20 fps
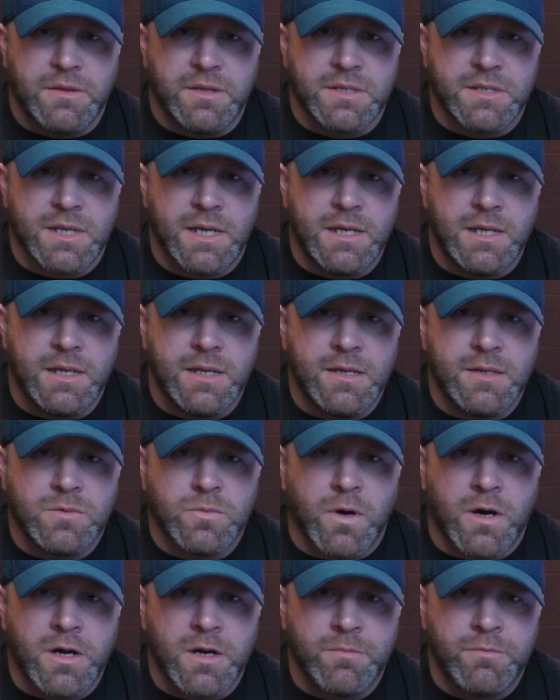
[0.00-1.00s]
this light is
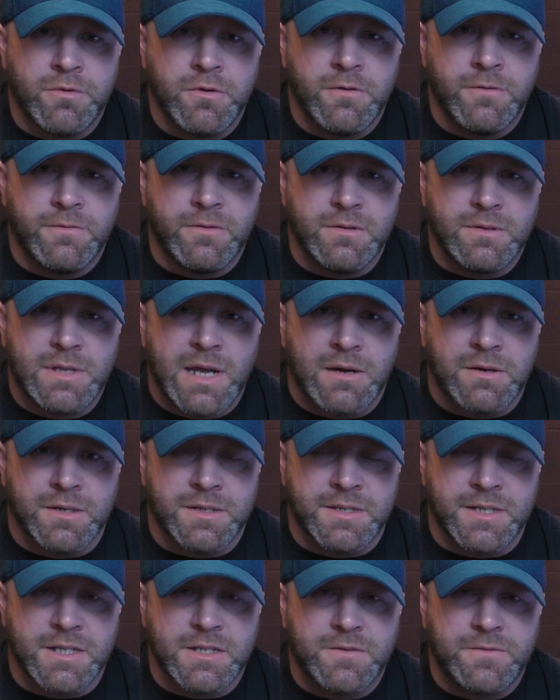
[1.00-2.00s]
waterproof down to
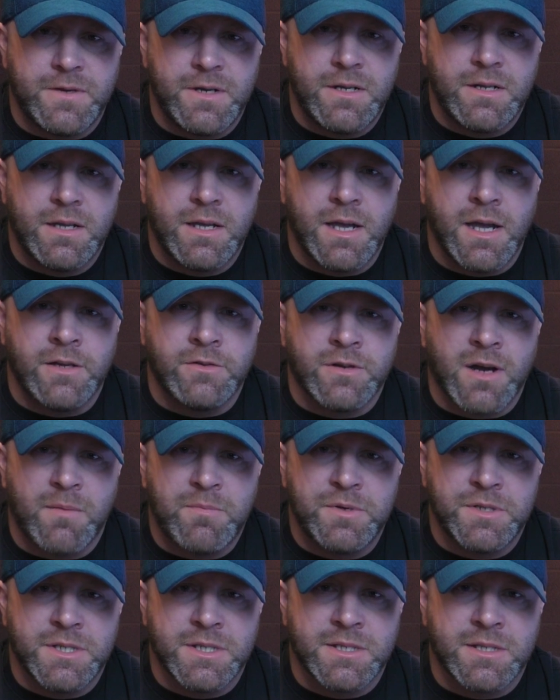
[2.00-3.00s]
6 feet and
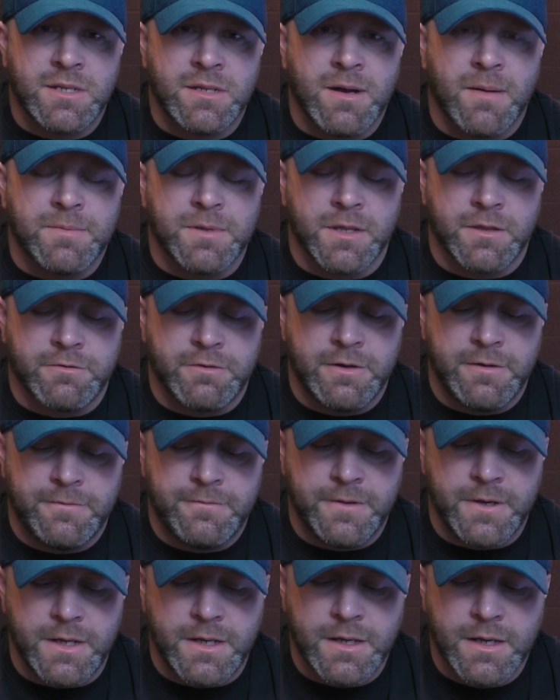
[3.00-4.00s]
drop resistant up to 3
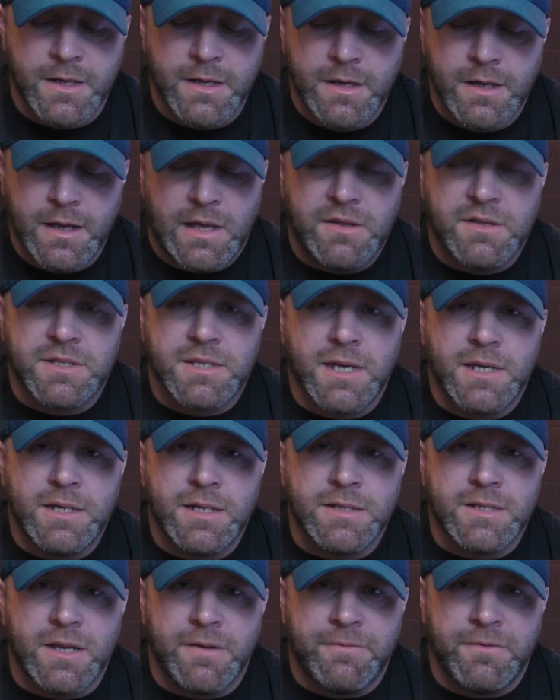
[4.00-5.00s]
feet. Now this light
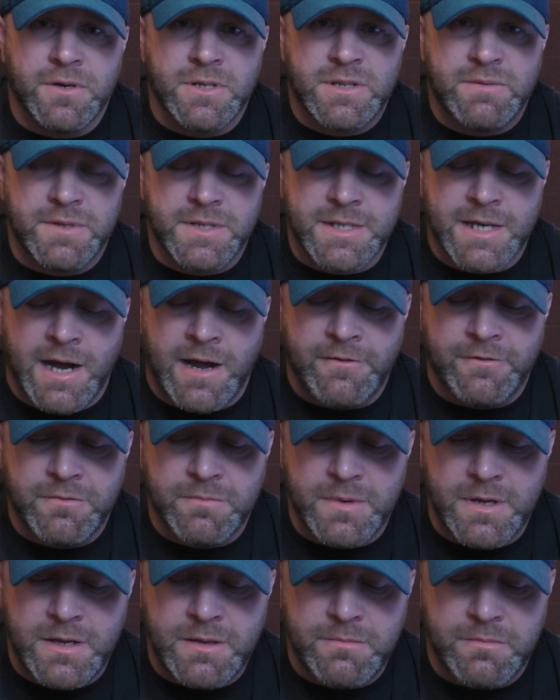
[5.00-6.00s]
is a first of its kind for
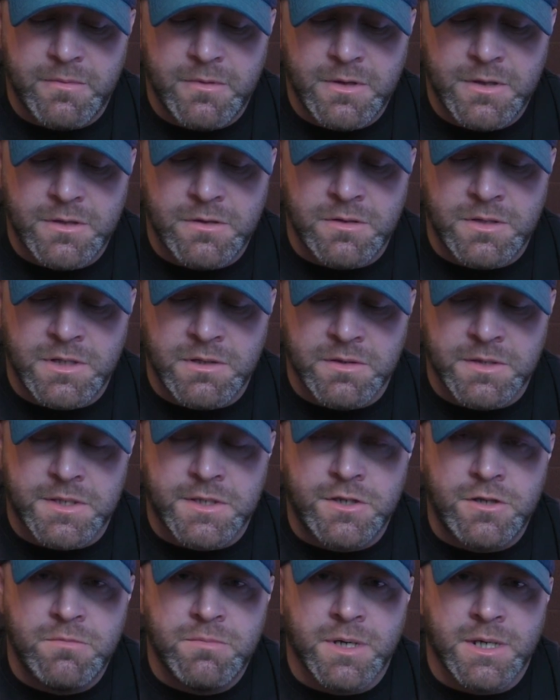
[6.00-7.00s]
me due to its
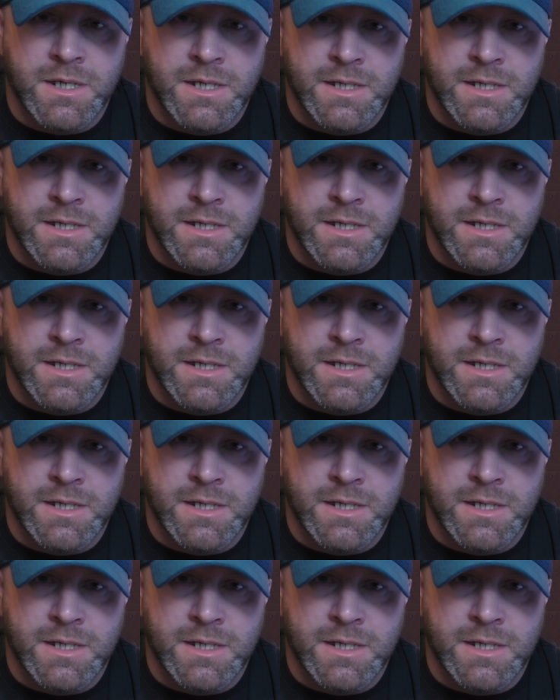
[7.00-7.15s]
2-button